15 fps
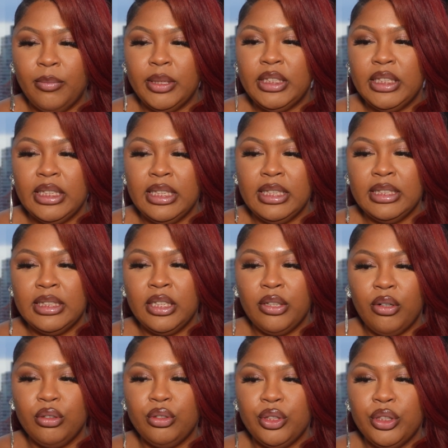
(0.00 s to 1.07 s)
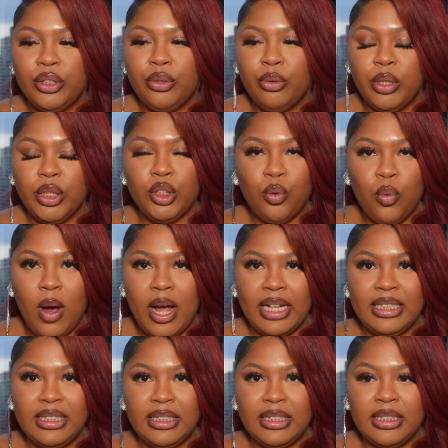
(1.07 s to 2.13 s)
which is the grocery store,
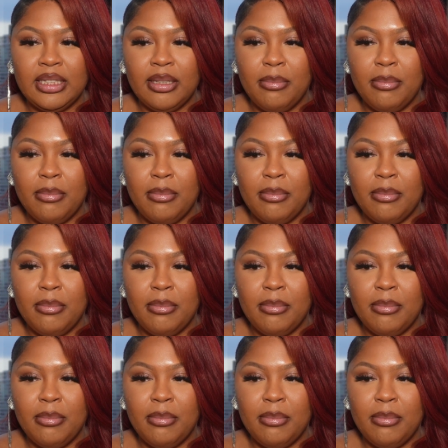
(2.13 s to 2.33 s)
twice.